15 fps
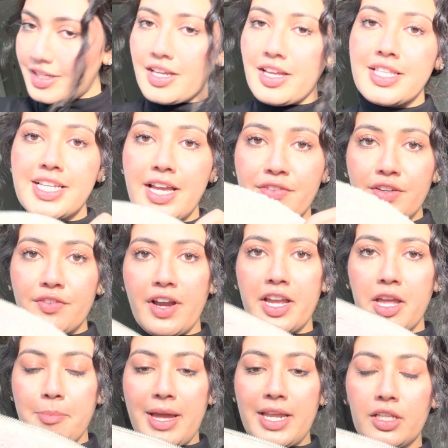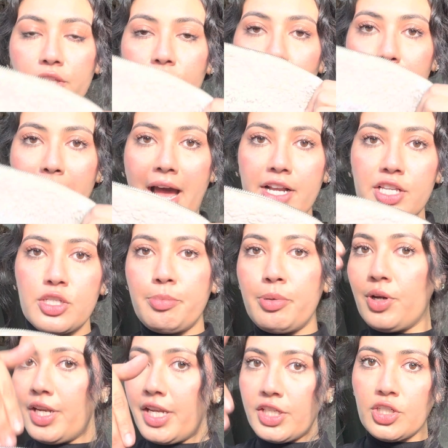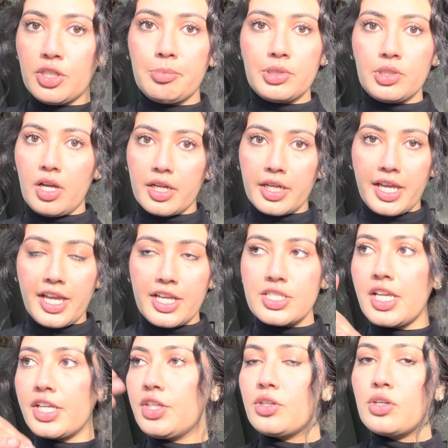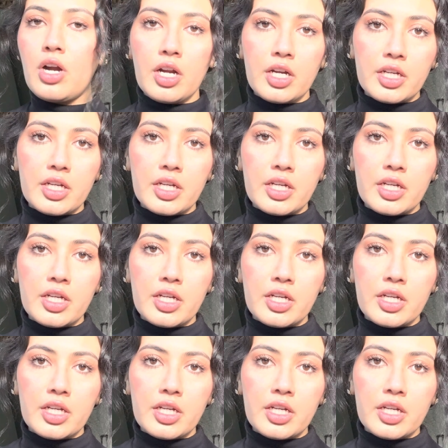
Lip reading: I definitely recommend a little bag to put in your belongings, like your car